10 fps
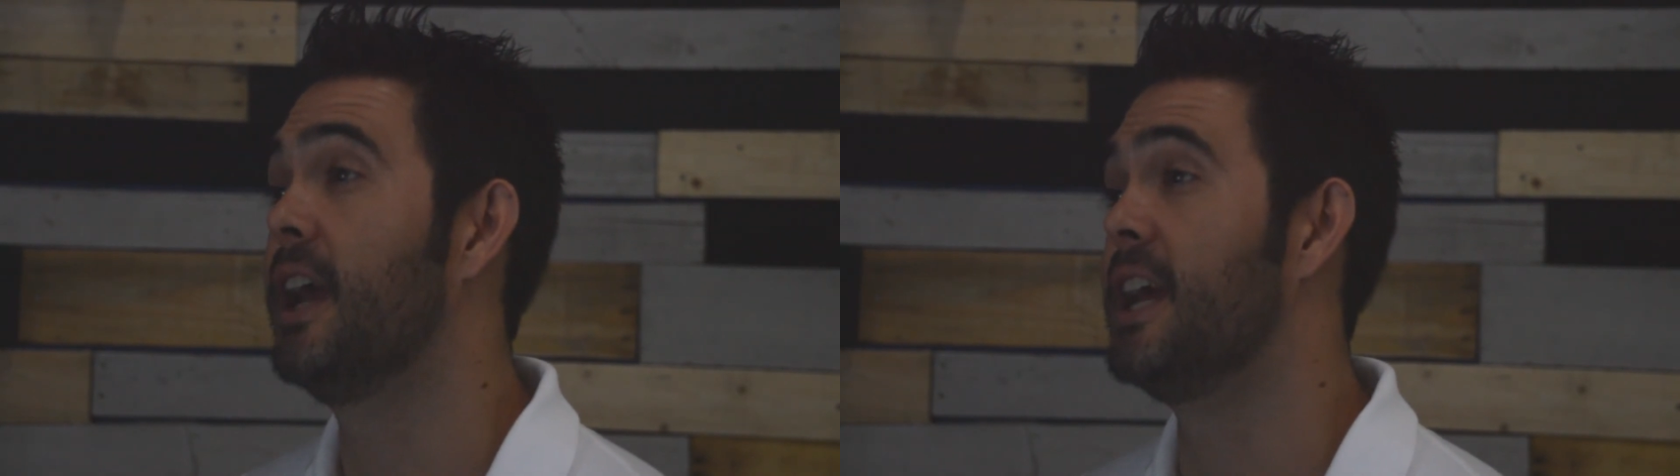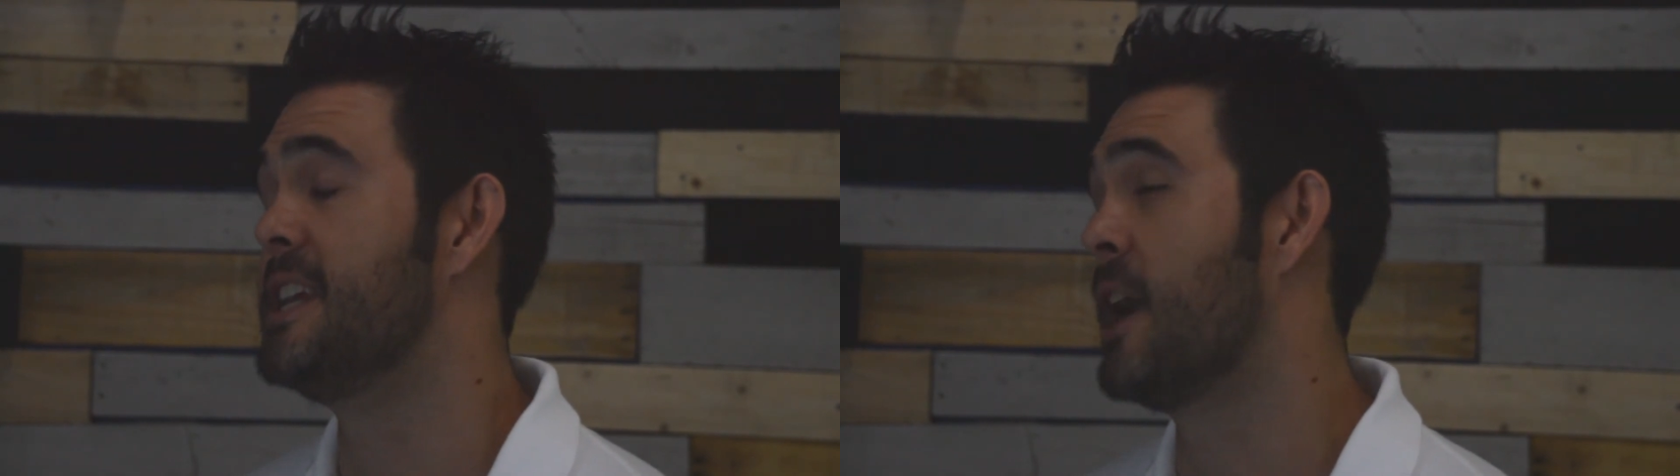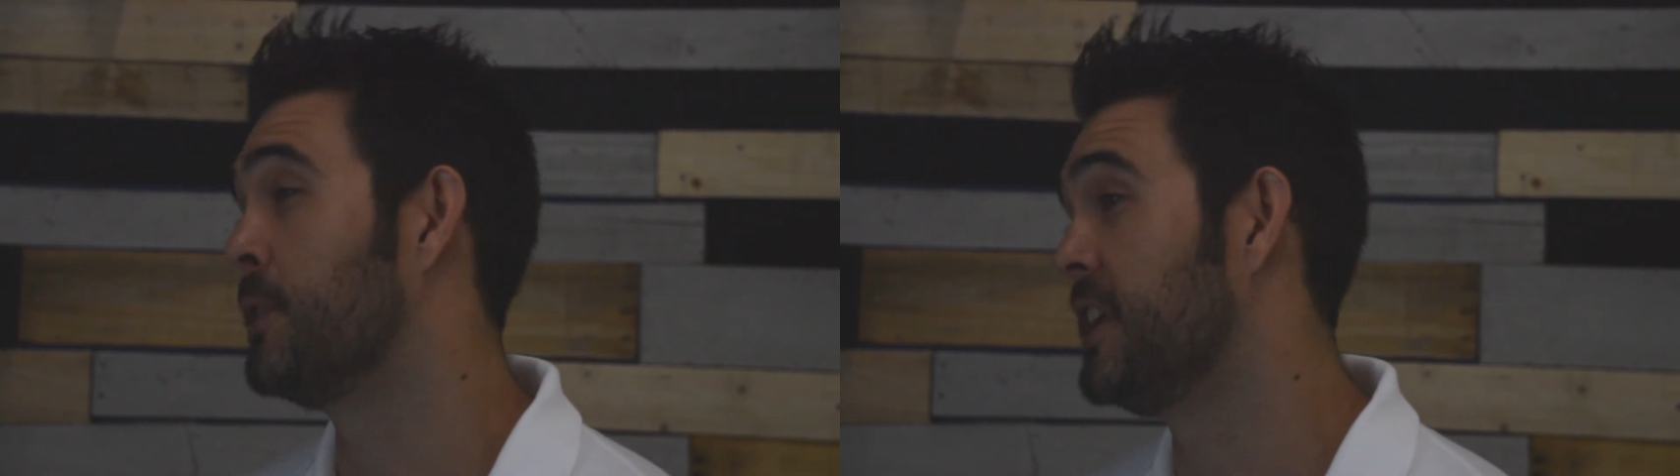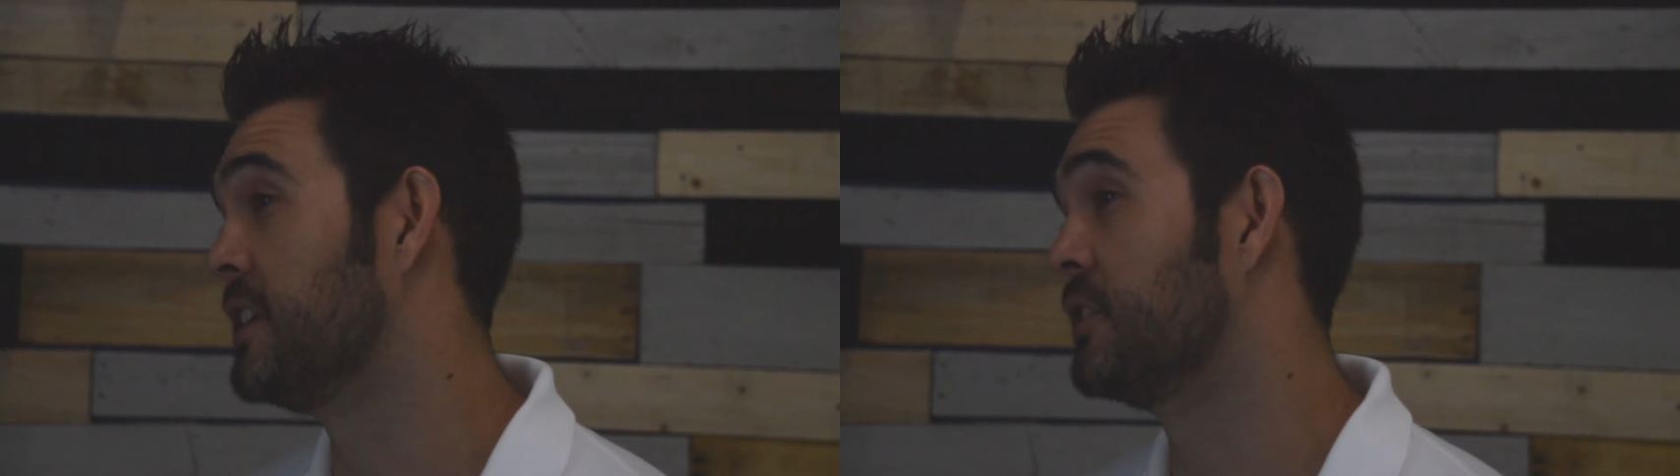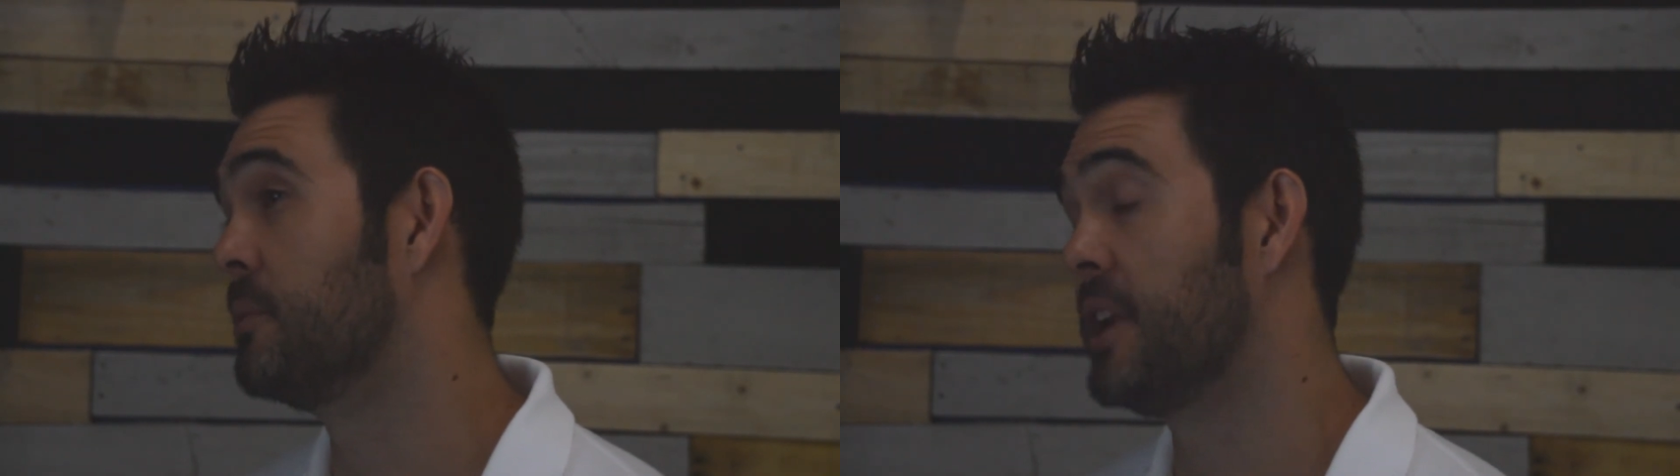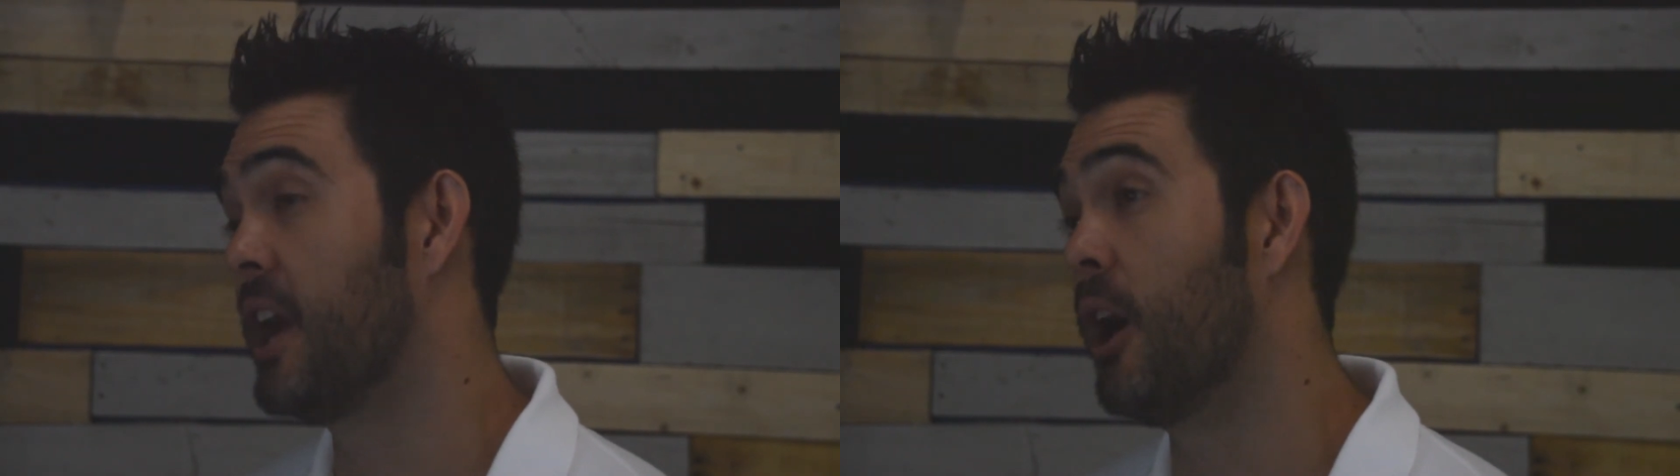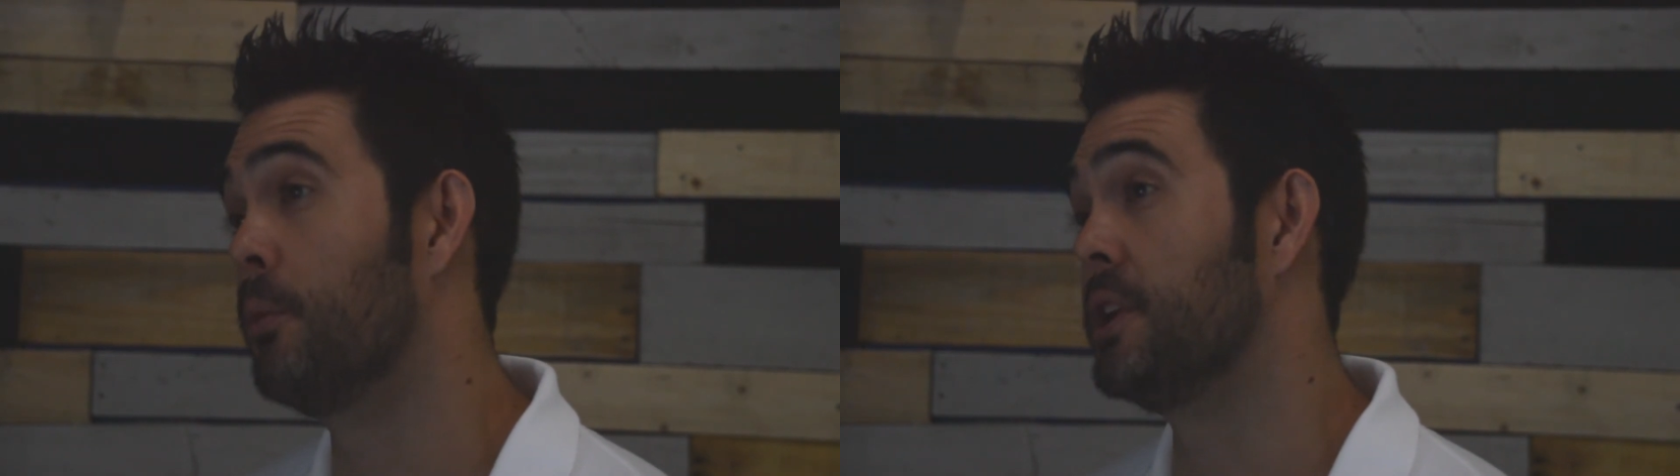and now we need a little bit of help.